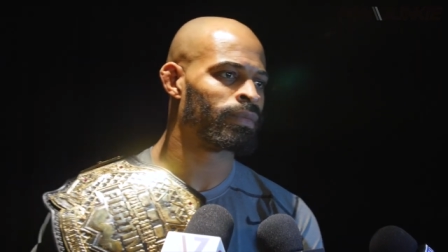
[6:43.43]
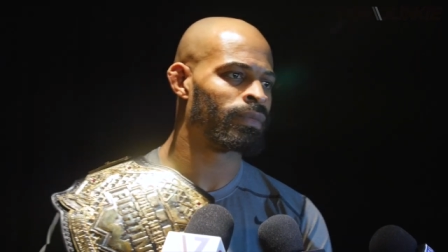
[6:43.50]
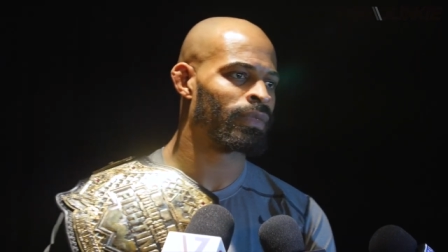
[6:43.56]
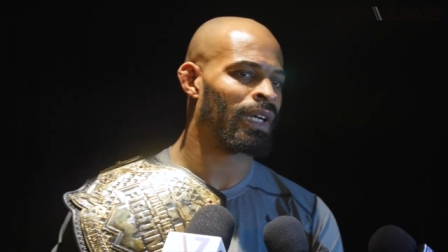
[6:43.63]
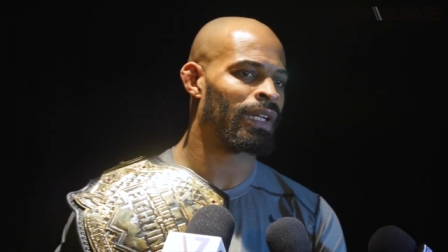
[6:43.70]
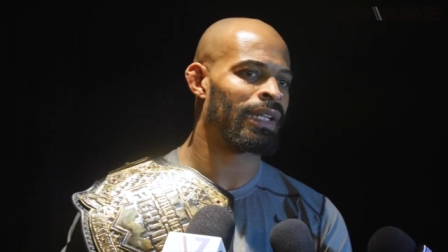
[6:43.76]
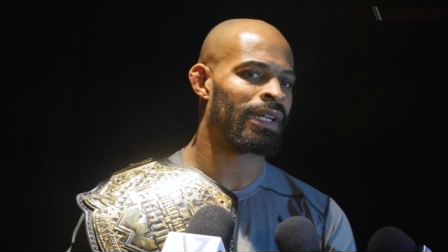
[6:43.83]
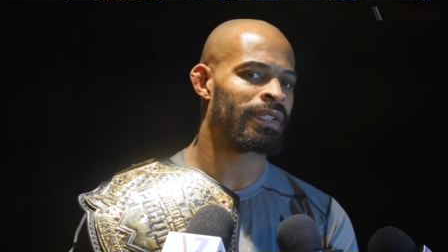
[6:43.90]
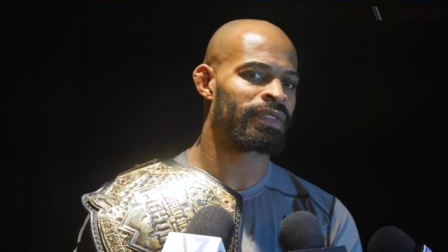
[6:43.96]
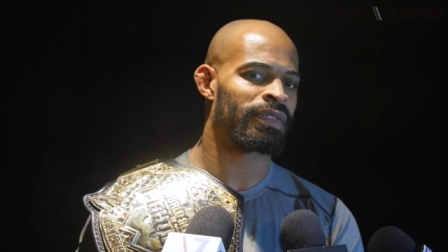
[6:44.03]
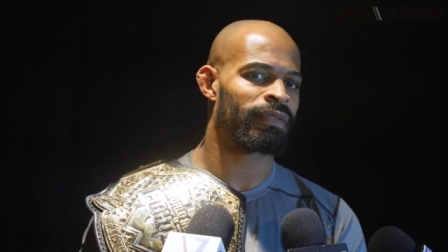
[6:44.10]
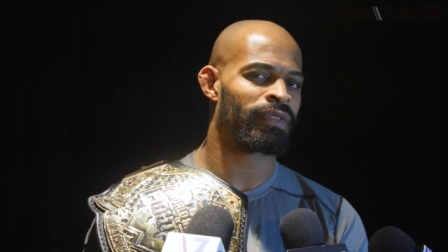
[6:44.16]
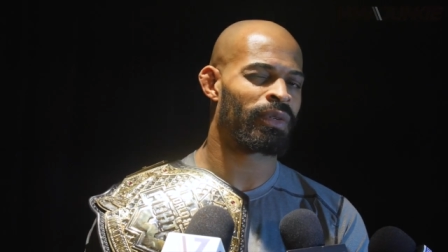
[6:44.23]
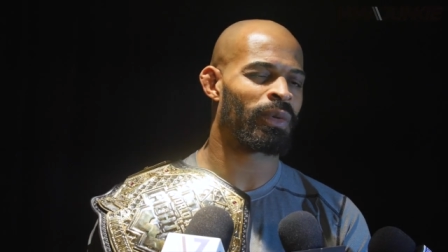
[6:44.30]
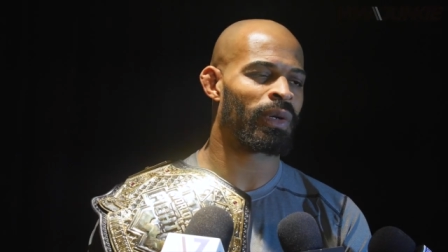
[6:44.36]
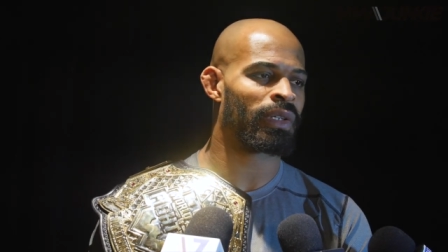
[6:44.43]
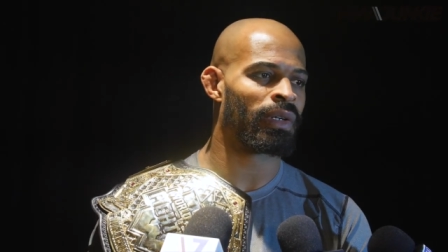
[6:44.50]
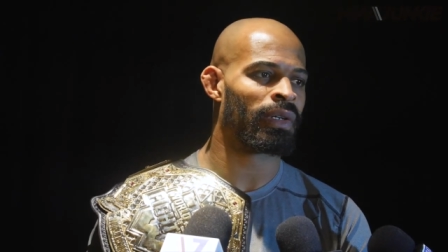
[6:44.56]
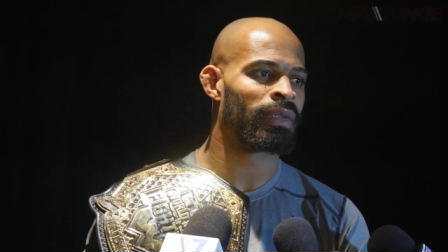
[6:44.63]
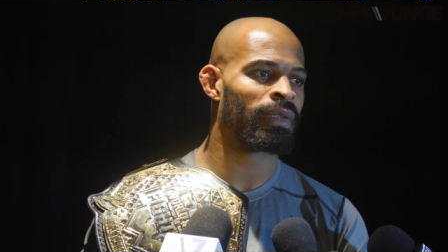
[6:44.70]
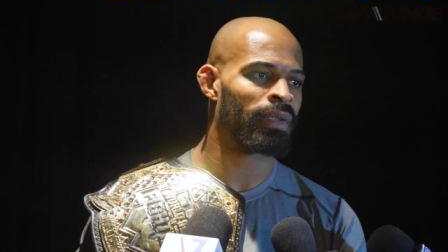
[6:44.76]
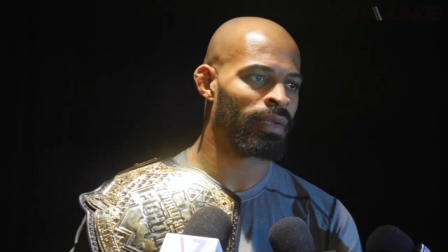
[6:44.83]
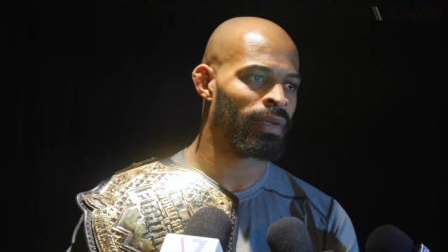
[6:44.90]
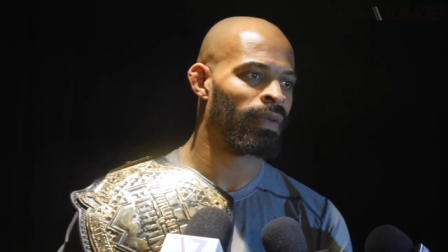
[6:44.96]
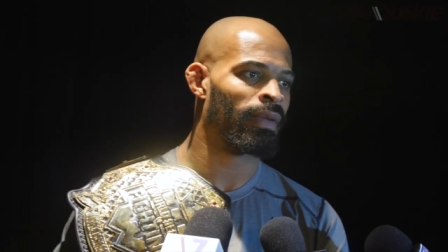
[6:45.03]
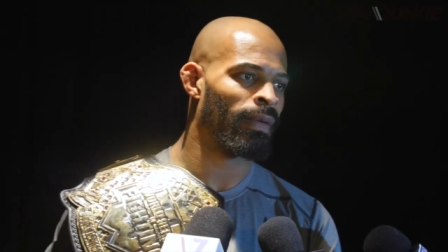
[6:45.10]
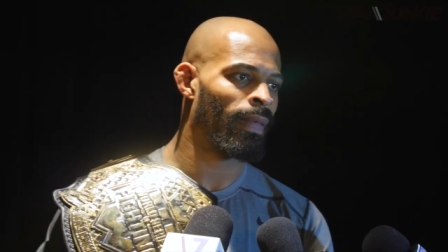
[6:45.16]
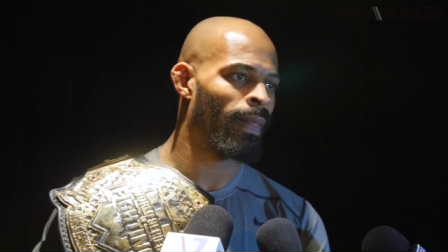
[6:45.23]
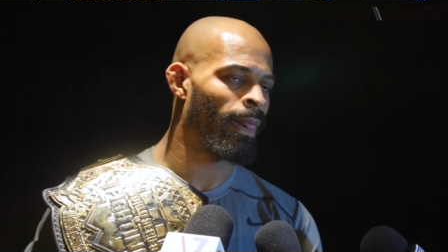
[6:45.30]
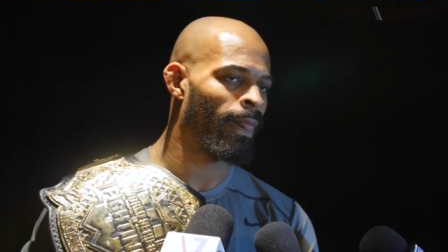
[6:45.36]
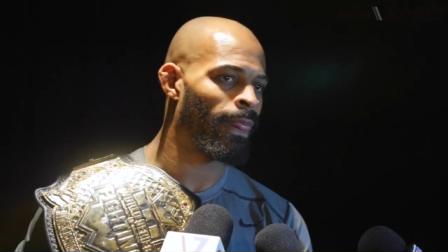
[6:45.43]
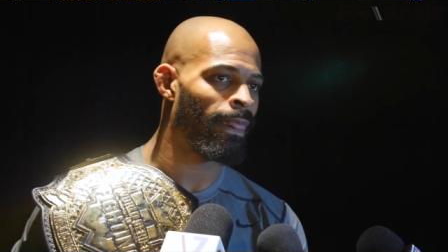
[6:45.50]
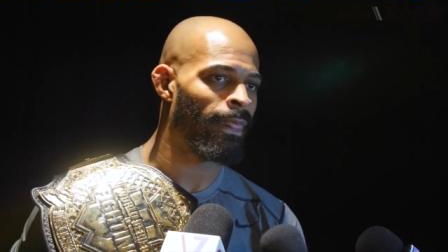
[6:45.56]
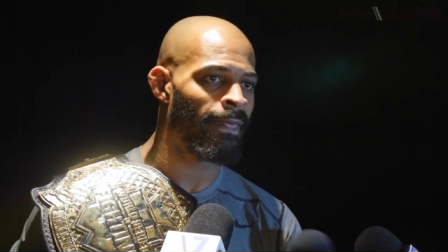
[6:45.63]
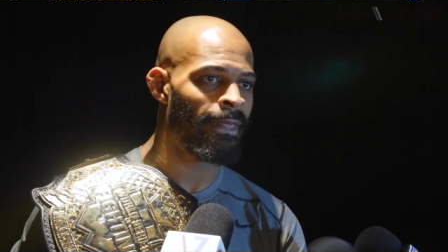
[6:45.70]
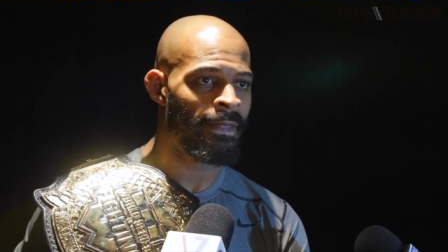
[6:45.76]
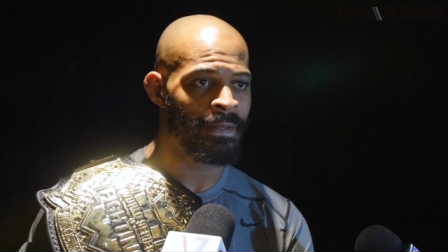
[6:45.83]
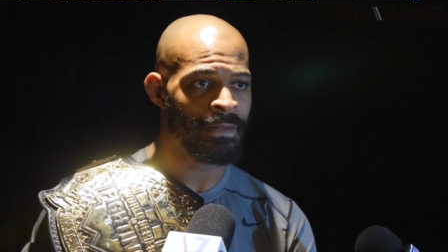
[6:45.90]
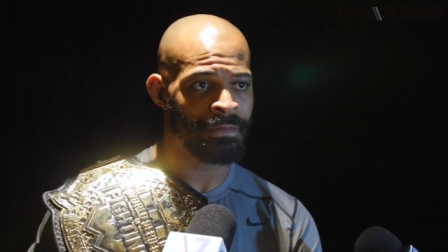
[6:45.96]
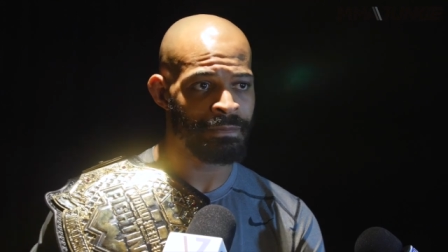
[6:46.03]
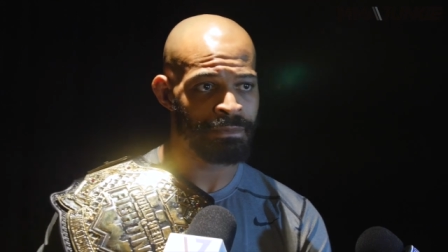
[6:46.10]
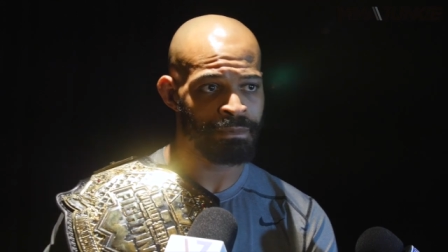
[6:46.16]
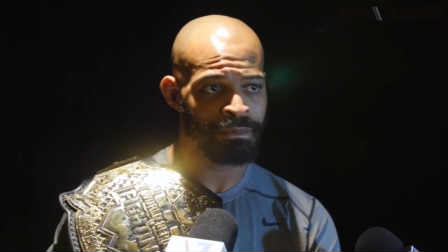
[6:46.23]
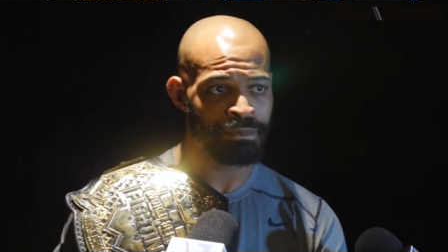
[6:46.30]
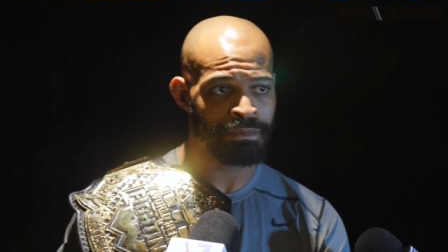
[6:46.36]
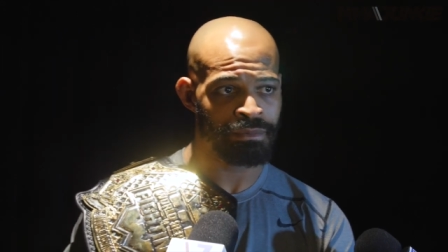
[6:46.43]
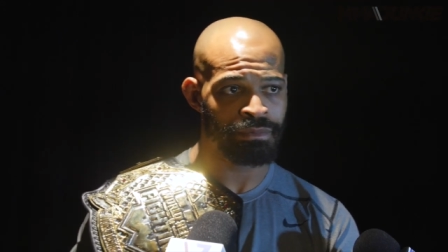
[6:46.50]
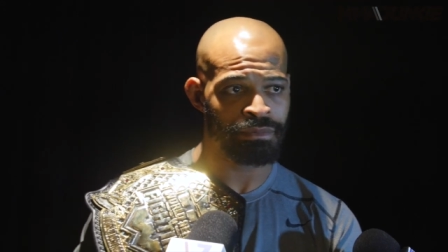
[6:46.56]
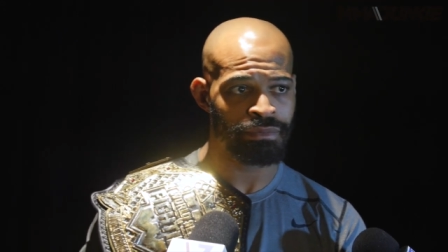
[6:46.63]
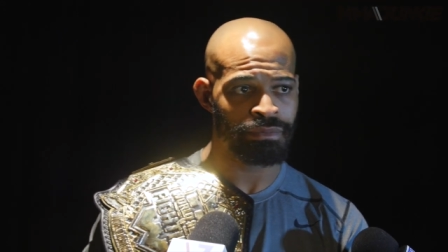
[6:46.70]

Got a lot of stuff to work on. Just a couple more questions.